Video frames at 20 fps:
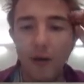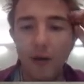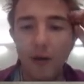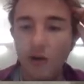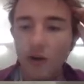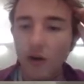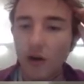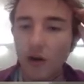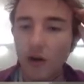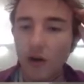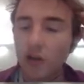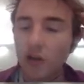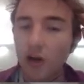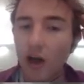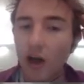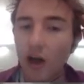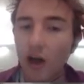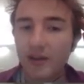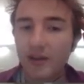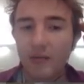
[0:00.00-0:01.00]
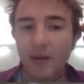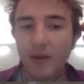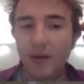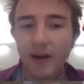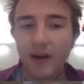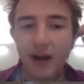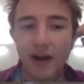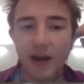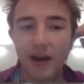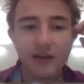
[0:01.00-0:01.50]
So the last climb is about,
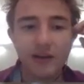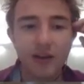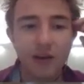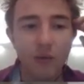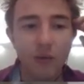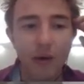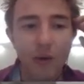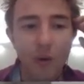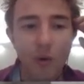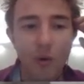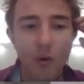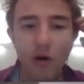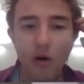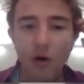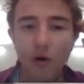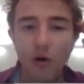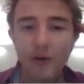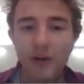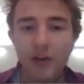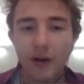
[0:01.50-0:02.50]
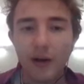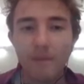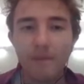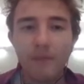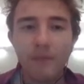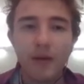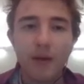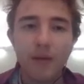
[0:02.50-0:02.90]
yeah, as I said, about 1 kilometer.